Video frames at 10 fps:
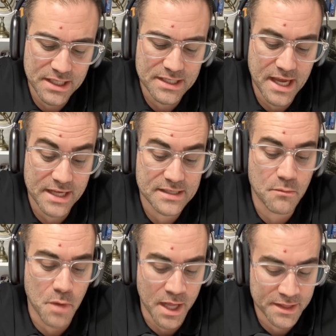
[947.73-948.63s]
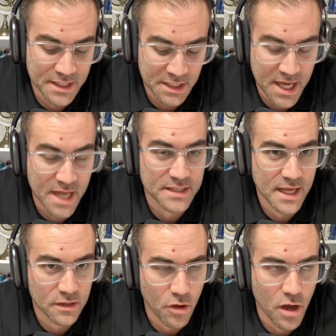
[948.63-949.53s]
takes a month and can
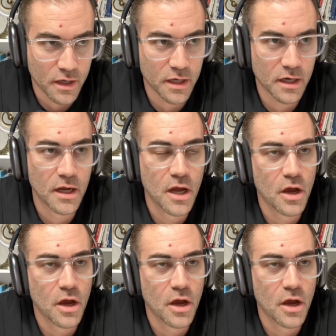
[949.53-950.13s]
take longer